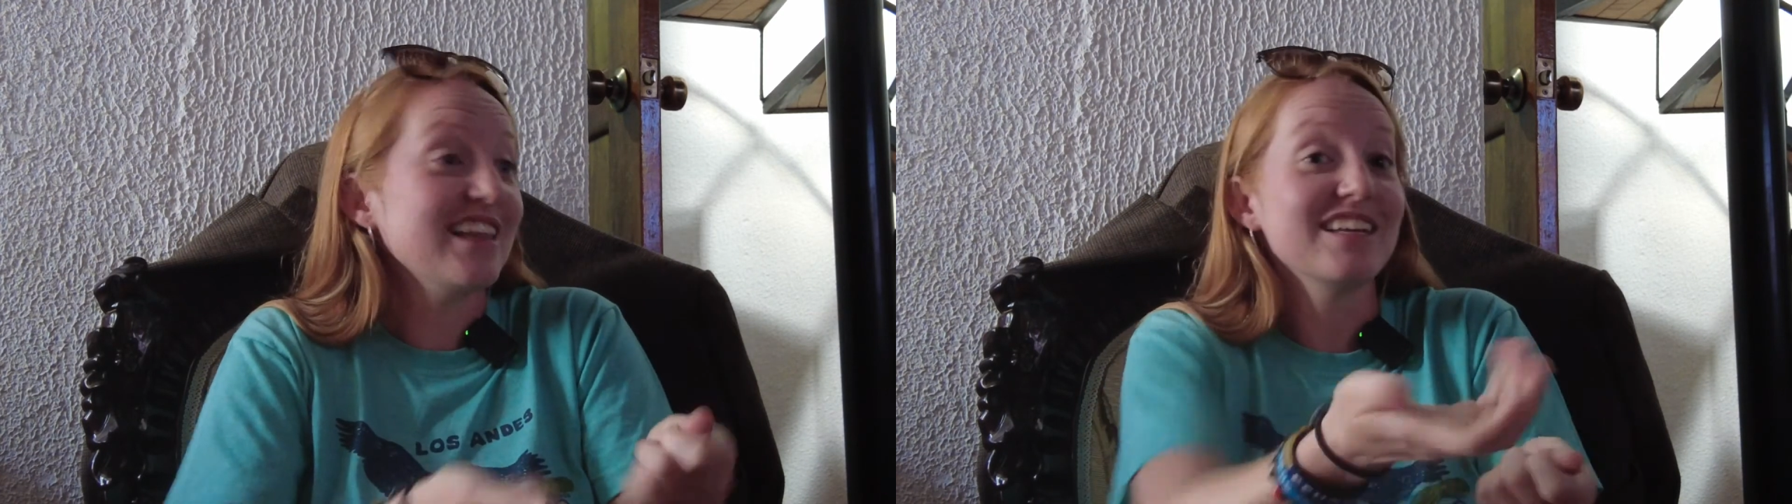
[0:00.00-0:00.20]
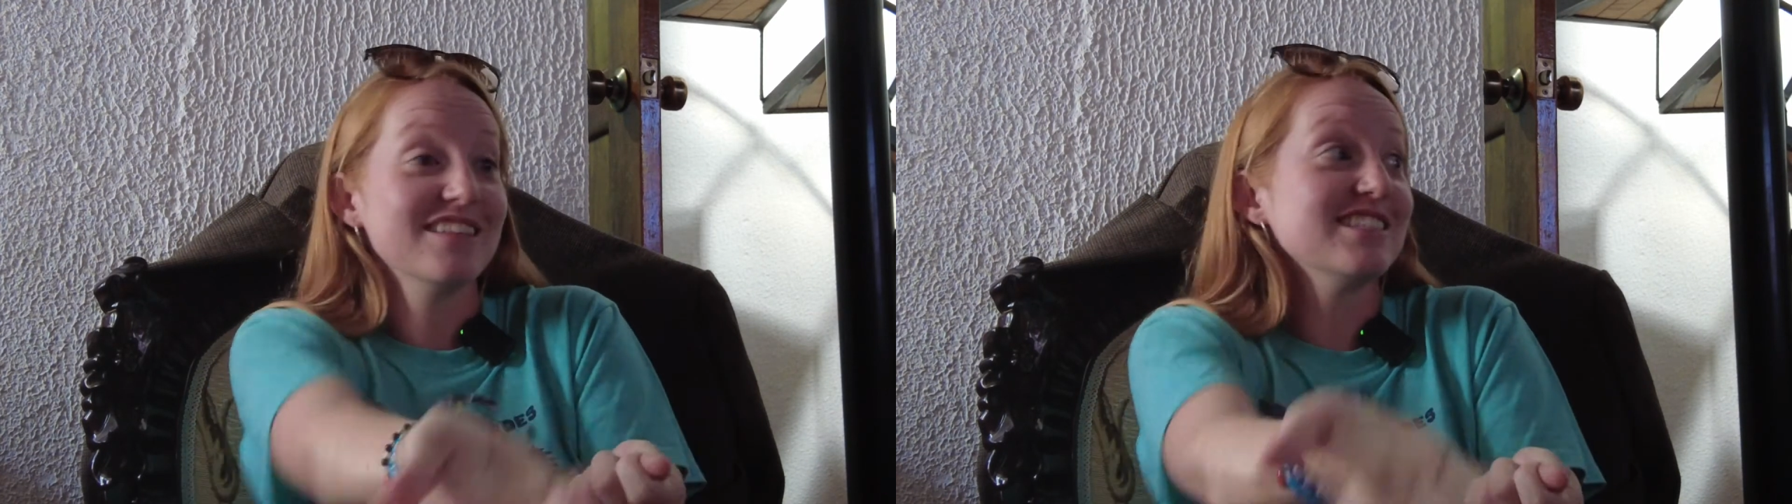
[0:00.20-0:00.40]

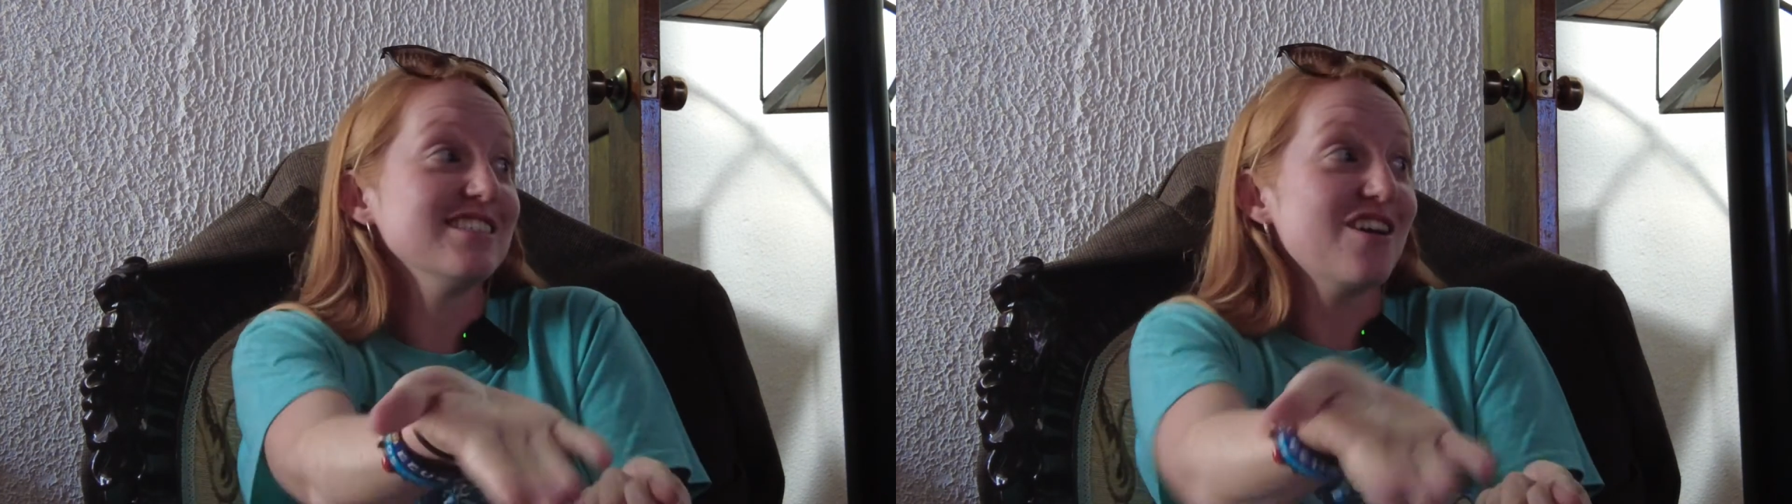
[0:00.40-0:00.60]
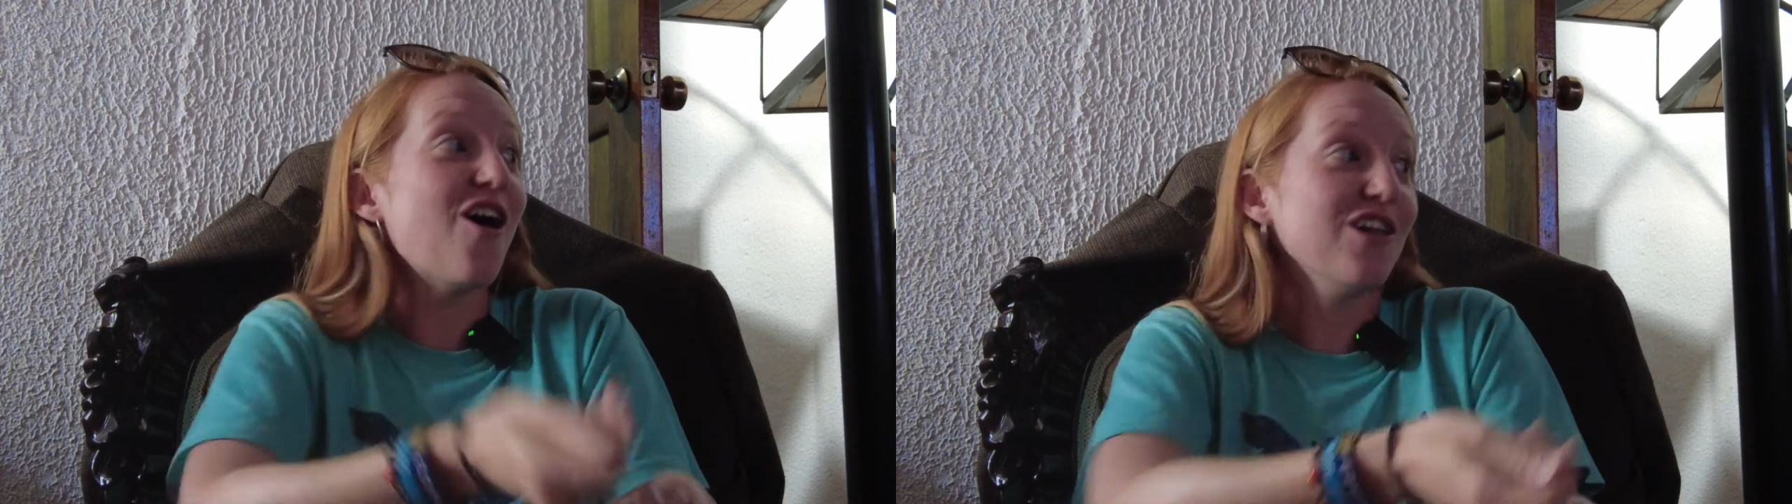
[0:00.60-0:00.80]
Like, this
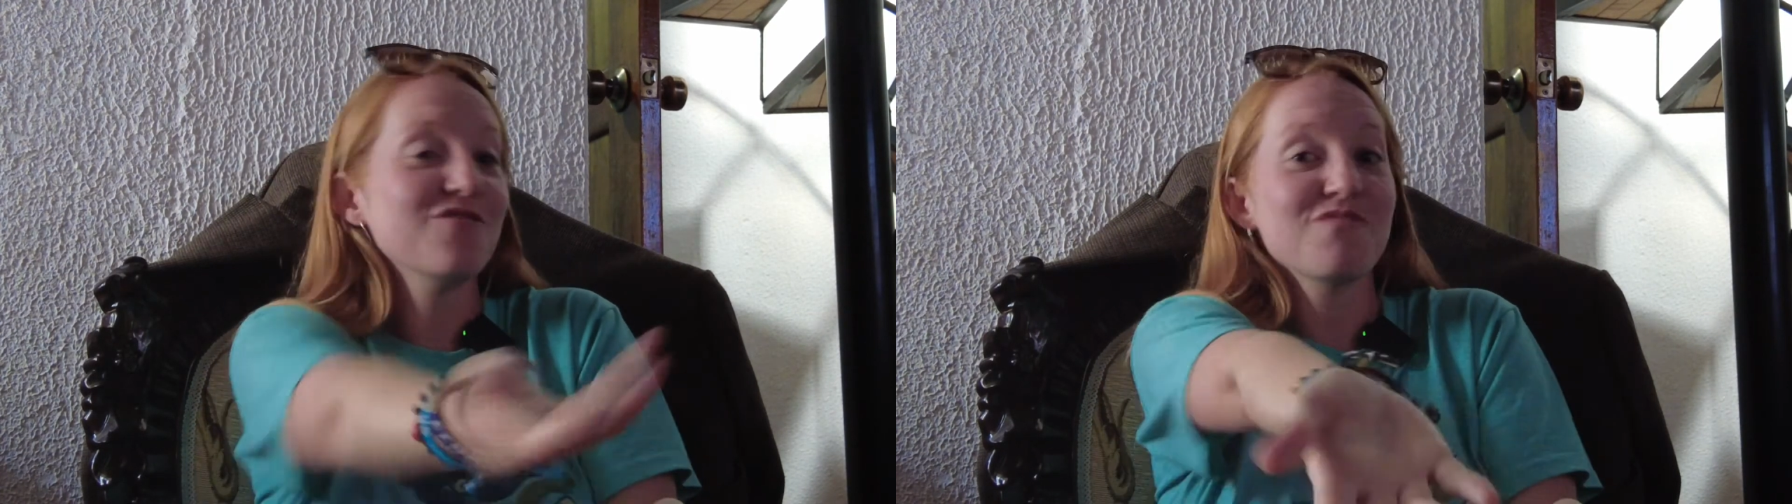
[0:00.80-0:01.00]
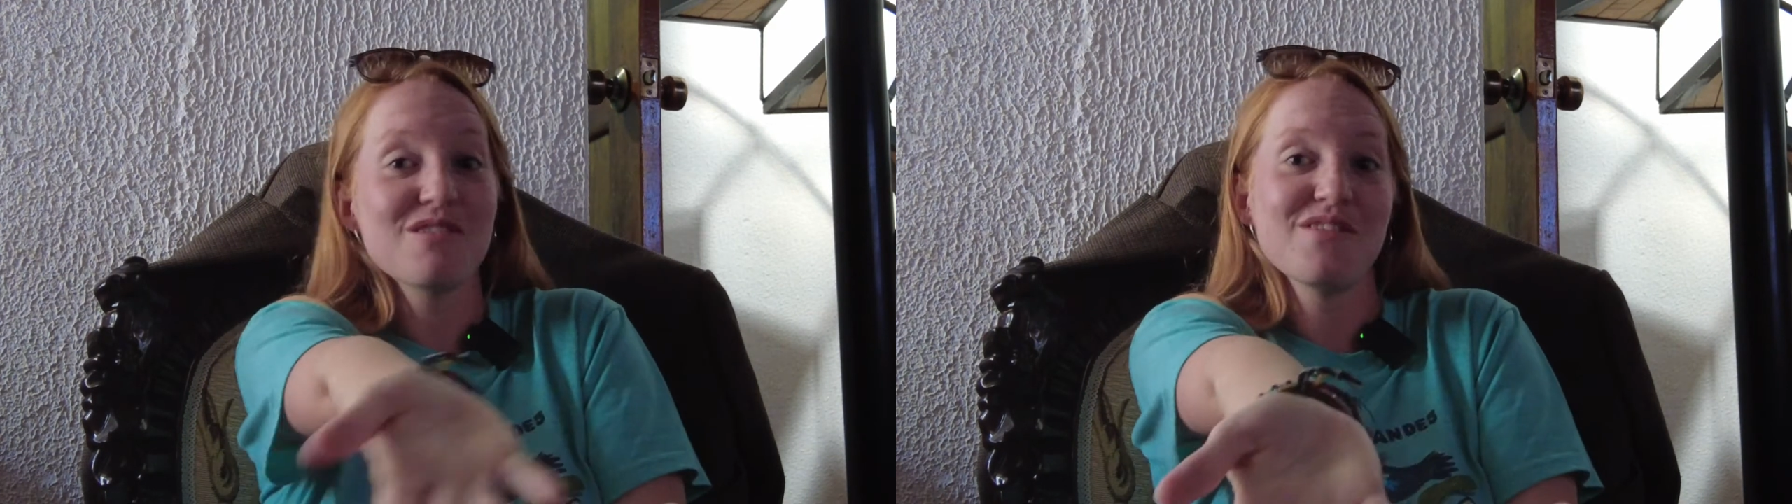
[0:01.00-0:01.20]
is all
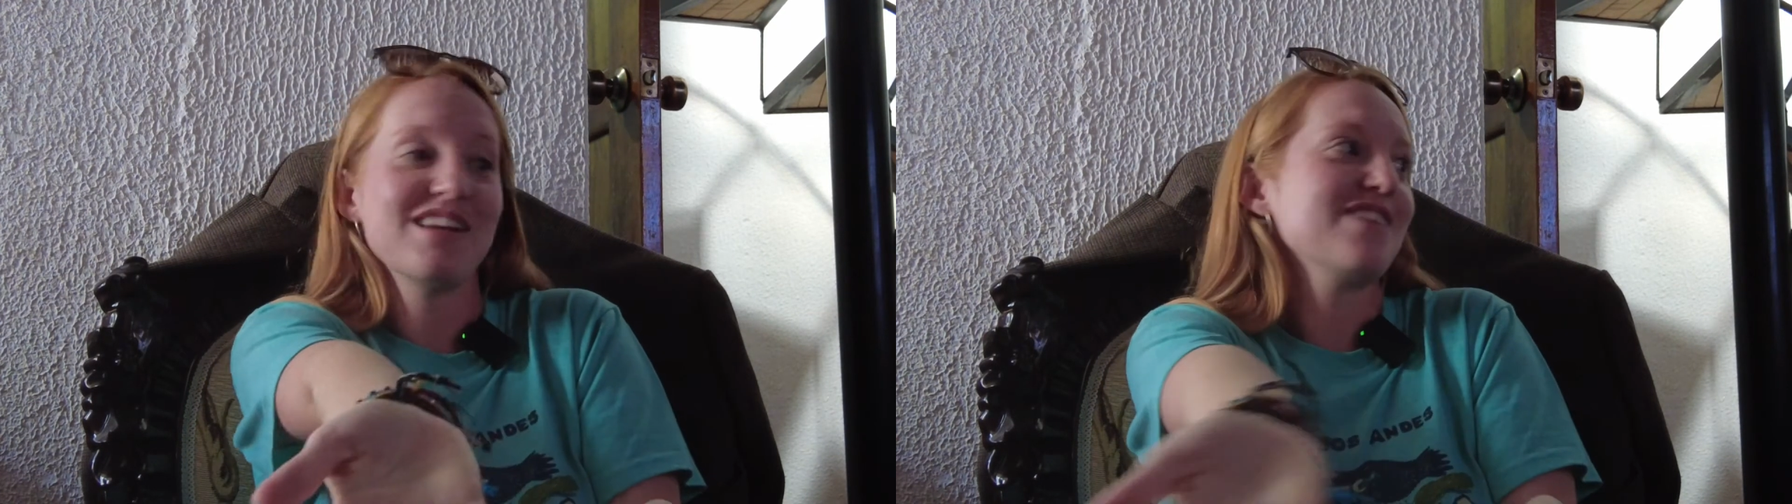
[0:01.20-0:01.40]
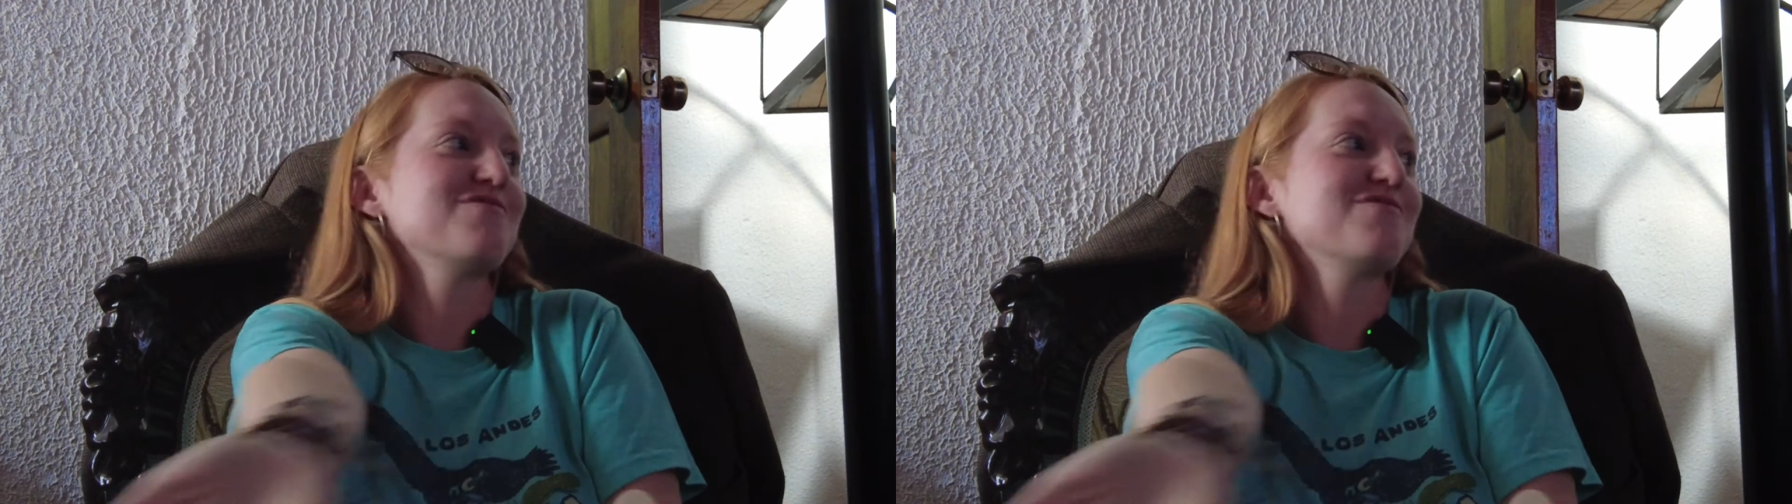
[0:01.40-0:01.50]
of my money.